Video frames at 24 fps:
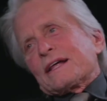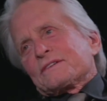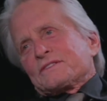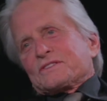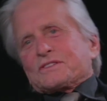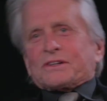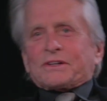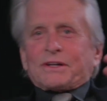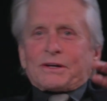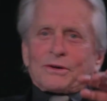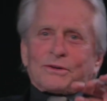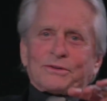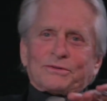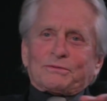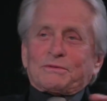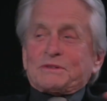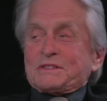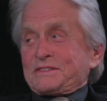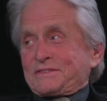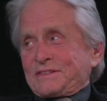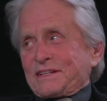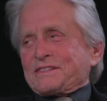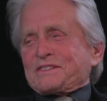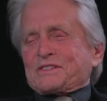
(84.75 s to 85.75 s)
that's an
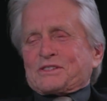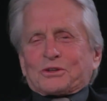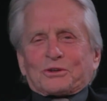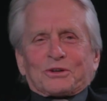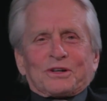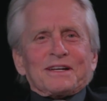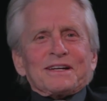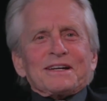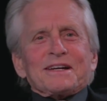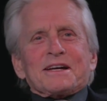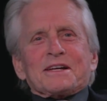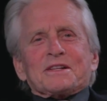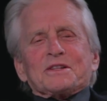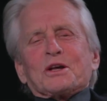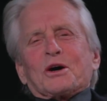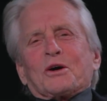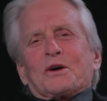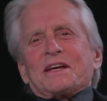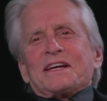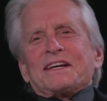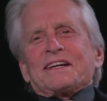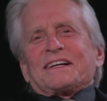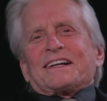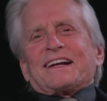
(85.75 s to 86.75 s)
old story. No,
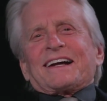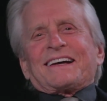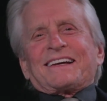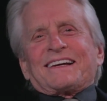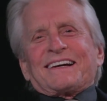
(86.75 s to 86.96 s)
he and